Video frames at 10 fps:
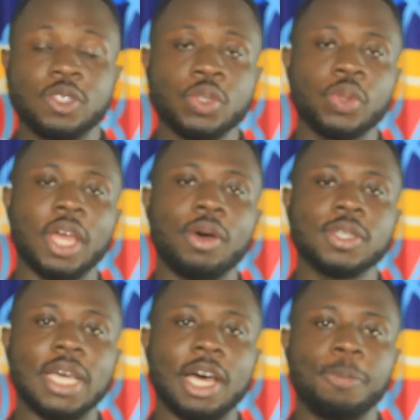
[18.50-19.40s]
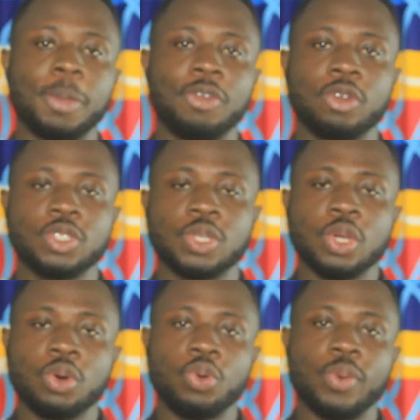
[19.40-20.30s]
So that was how patrons
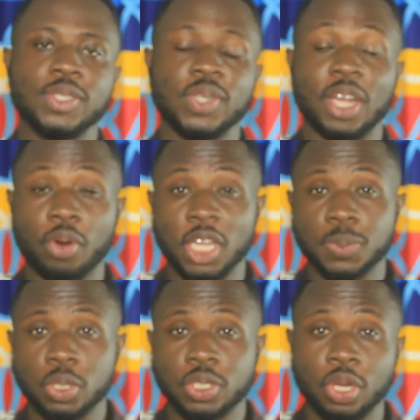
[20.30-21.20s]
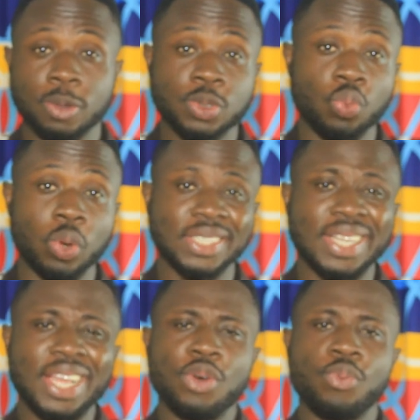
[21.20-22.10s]
who went to the Accra Sports Stadium to watch
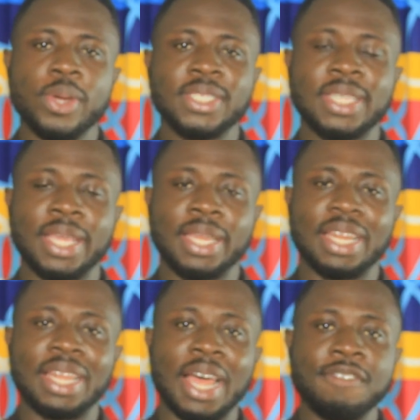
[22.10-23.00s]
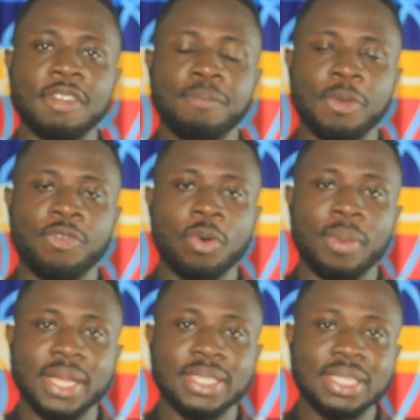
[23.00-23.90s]
Wizkid live in
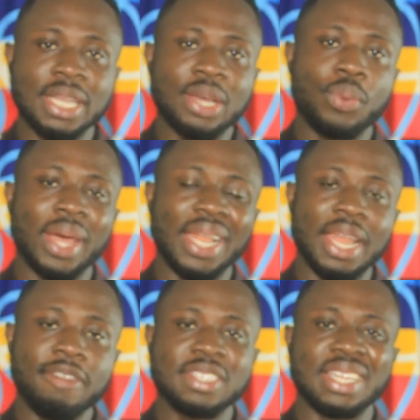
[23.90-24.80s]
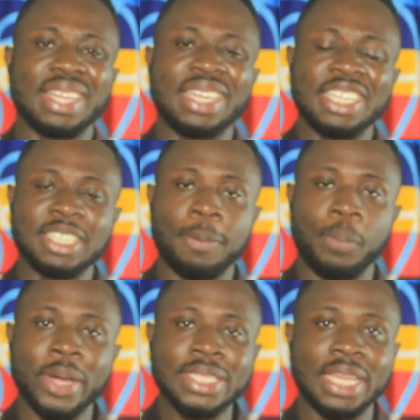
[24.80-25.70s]
performance were left
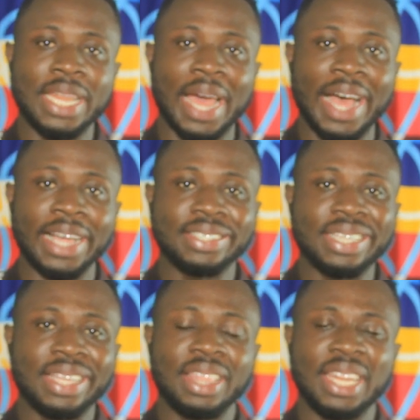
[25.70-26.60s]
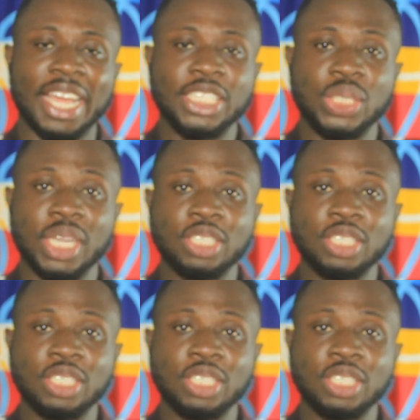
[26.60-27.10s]
disappointed as the Nigerian